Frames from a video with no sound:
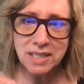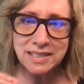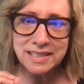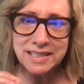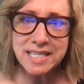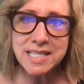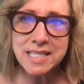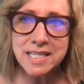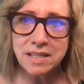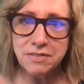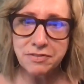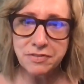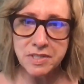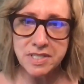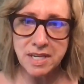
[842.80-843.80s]
to listen
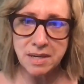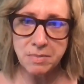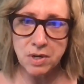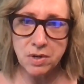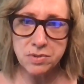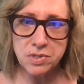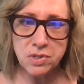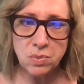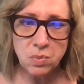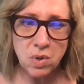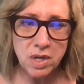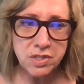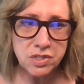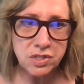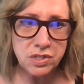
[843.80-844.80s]
for demos. You
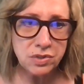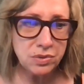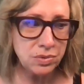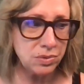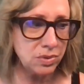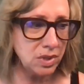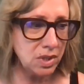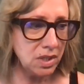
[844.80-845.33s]
want to